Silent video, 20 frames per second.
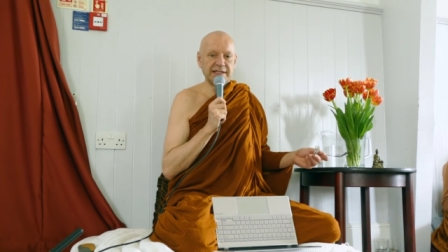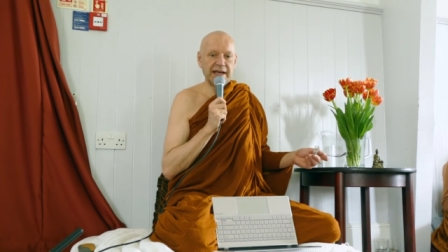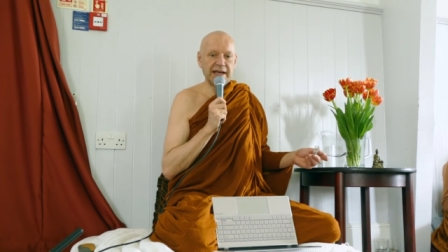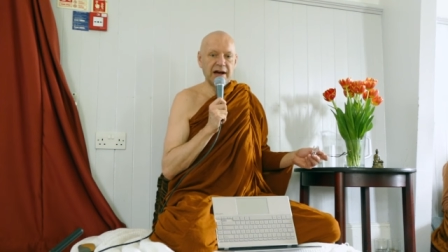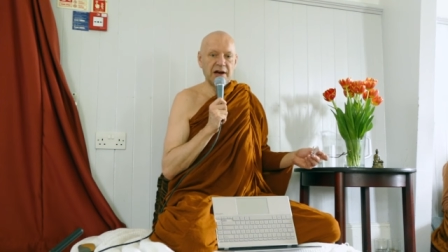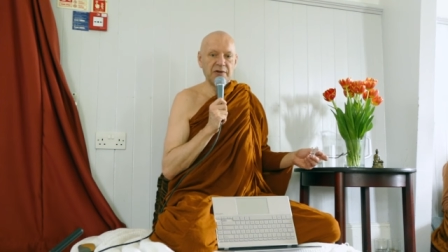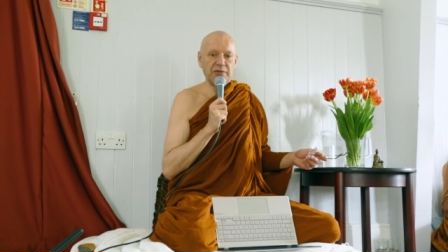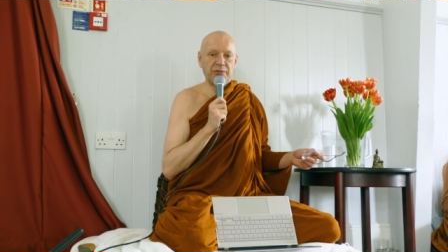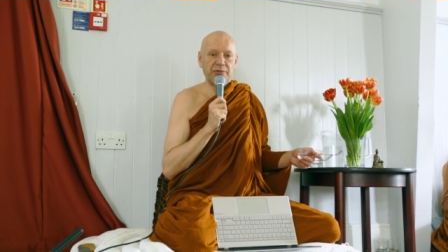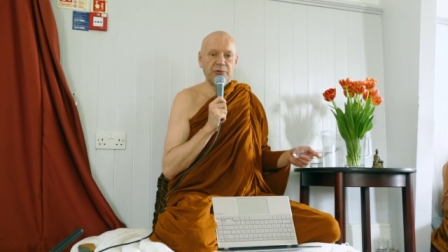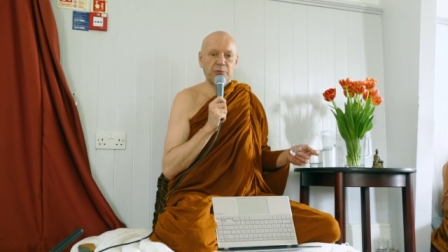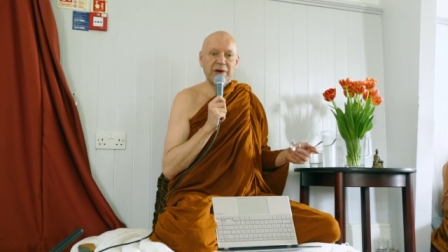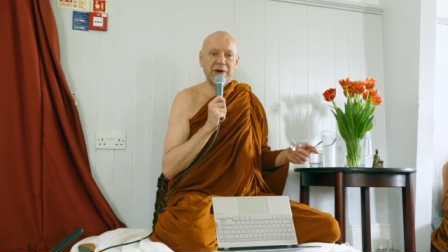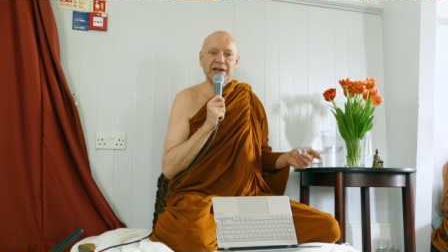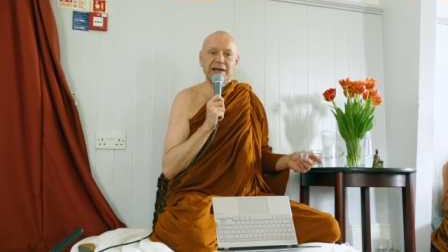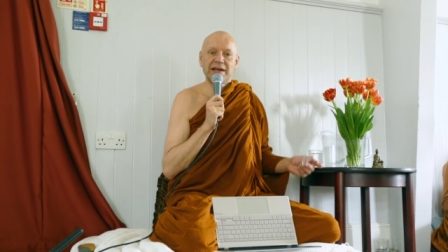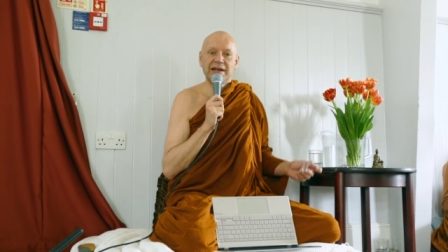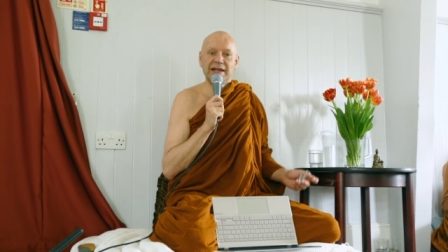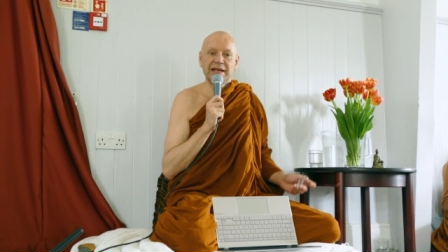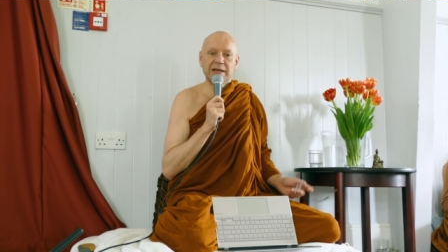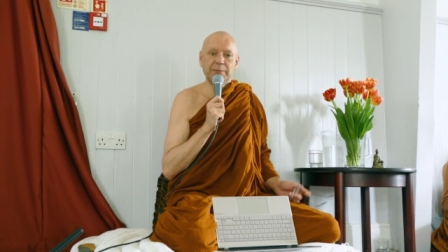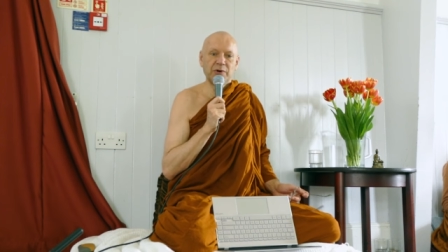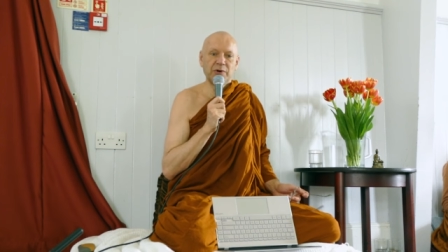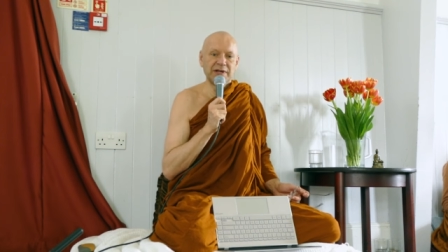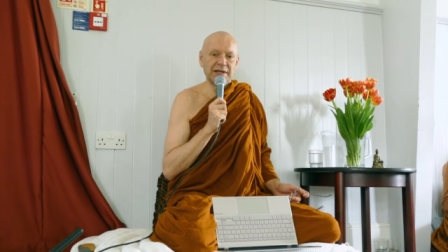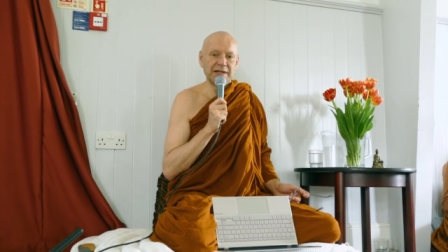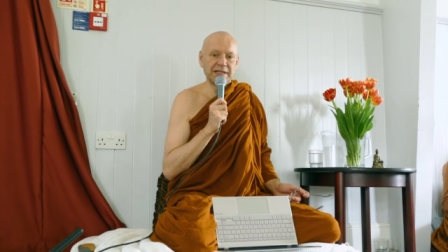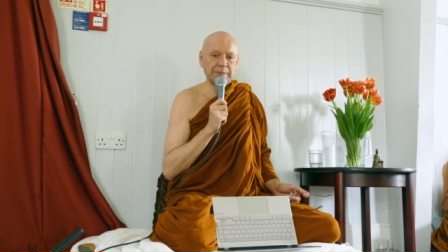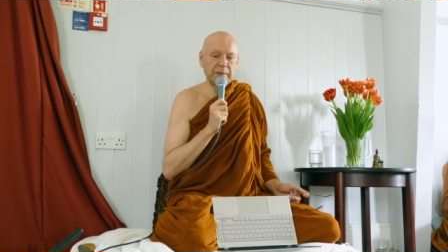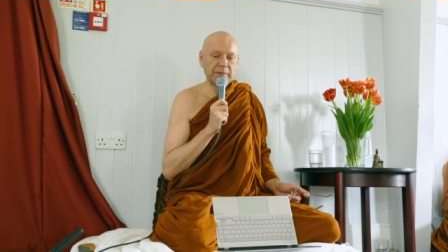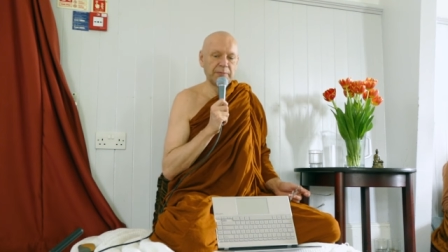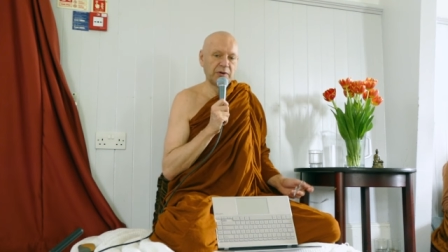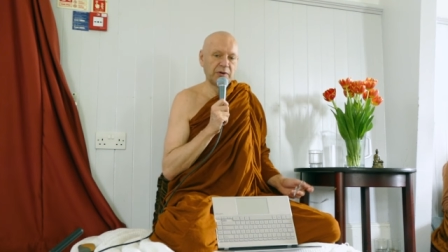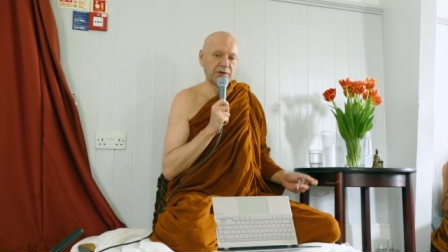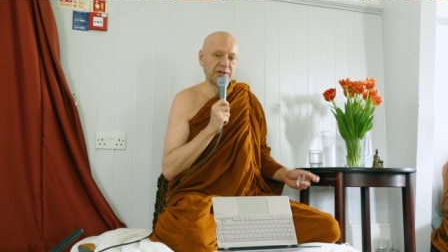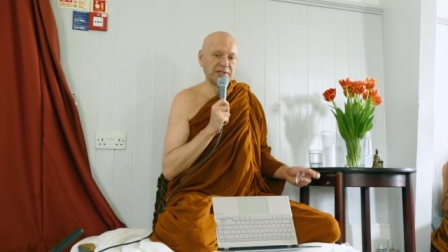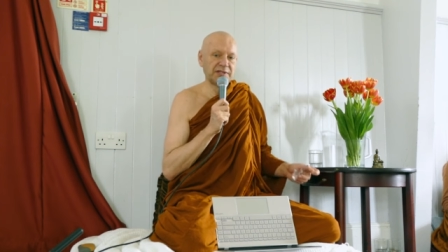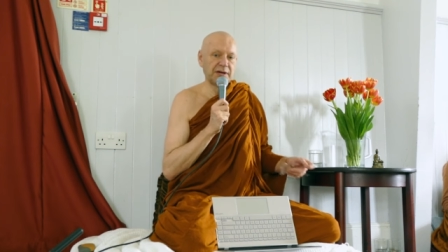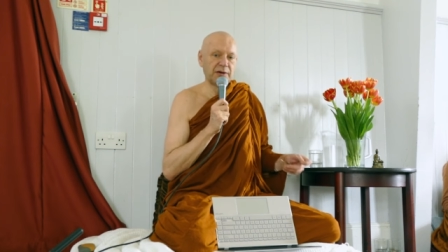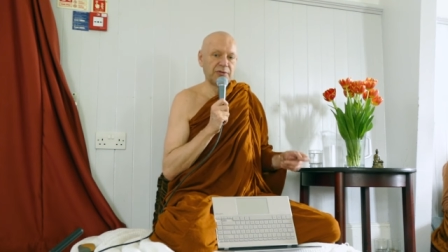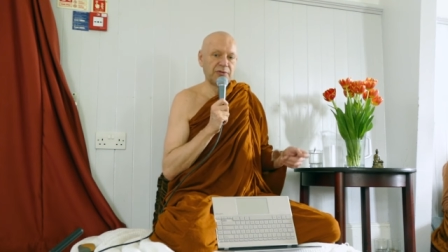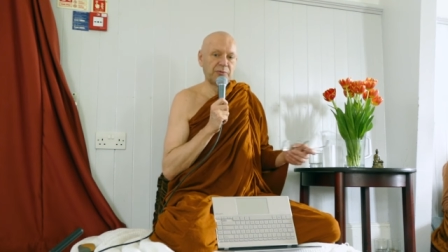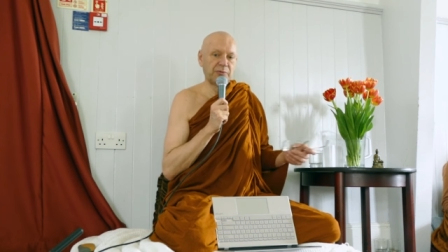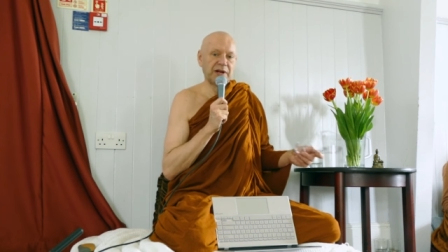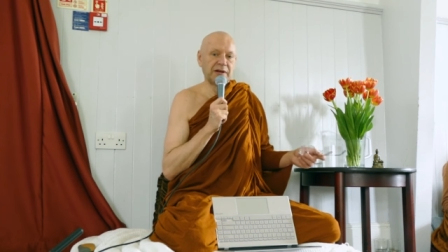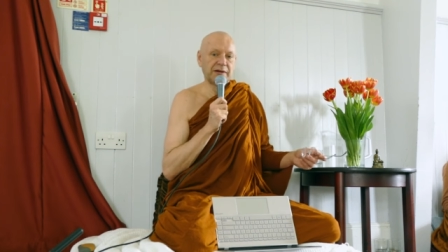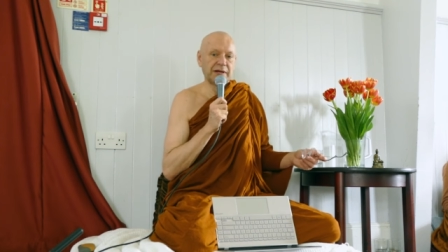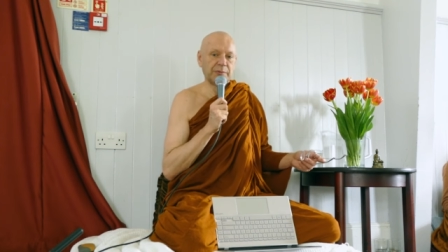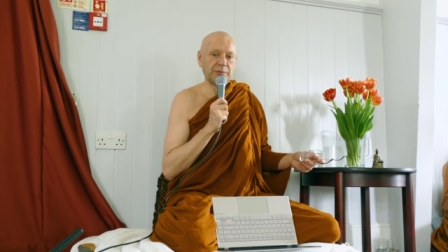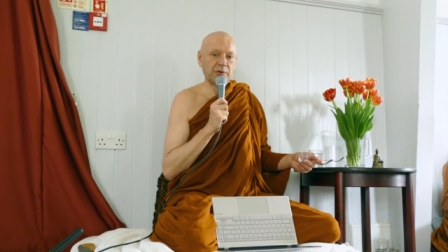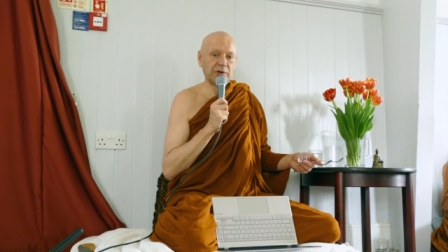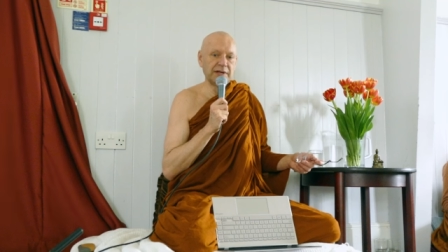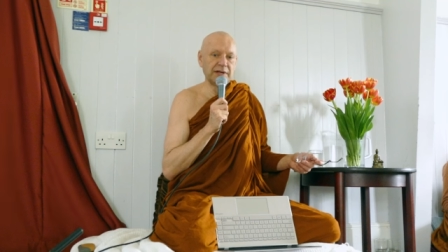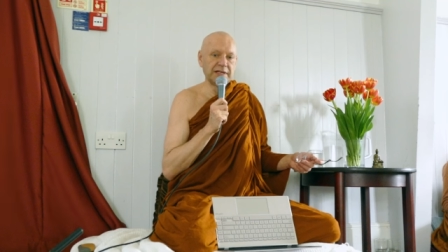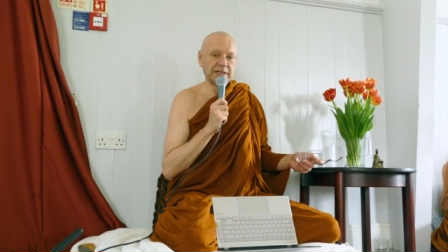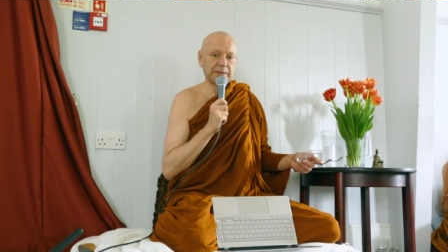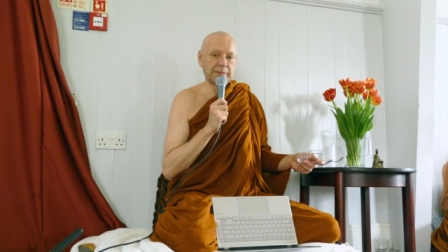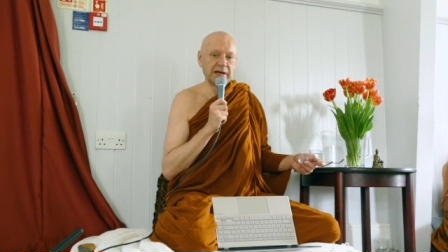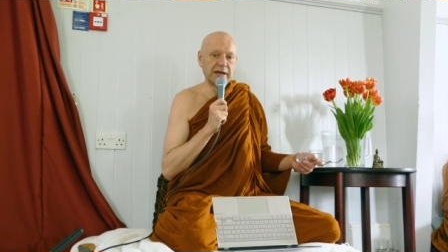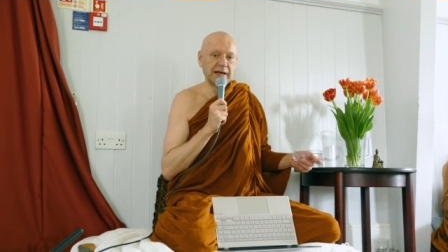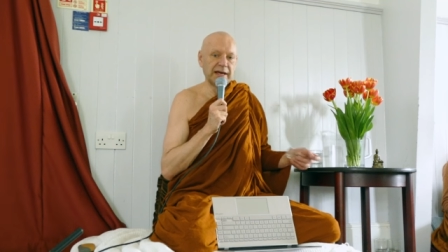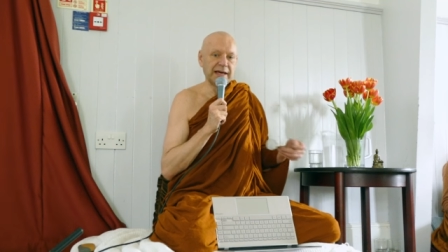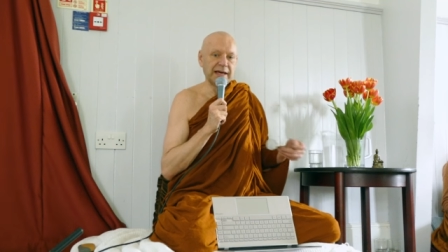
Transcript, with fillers: they are threatening Buddhism, and because they are threatening Buddhism,